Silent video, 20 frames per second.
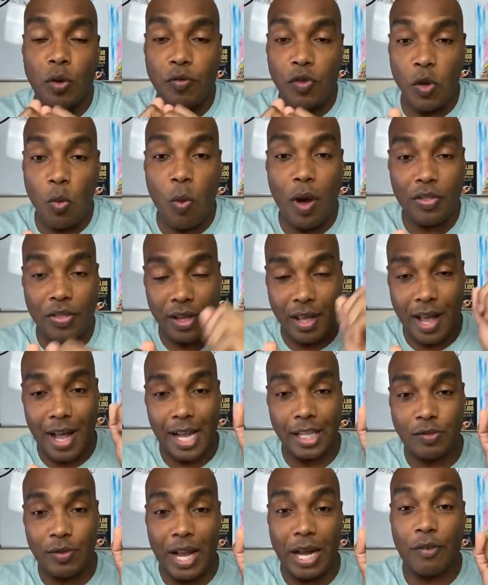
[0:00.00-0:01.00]
so if you want the
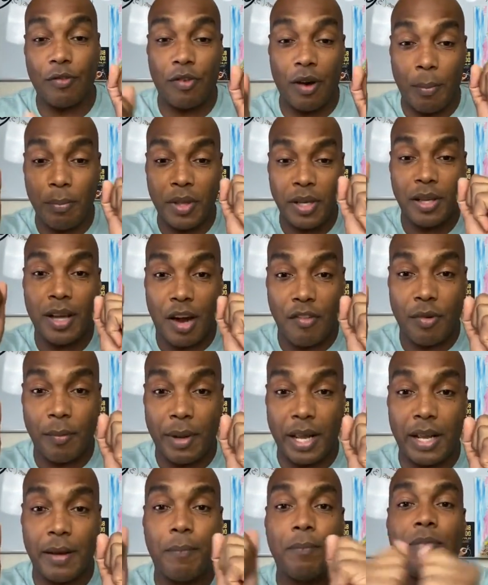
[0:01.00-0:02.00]
contract from the
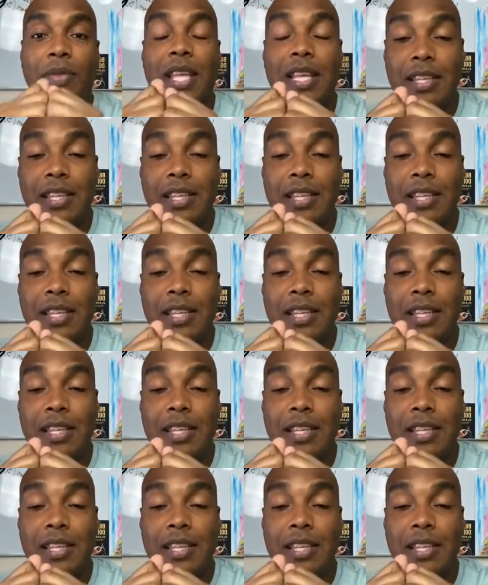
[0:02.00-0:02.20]
government,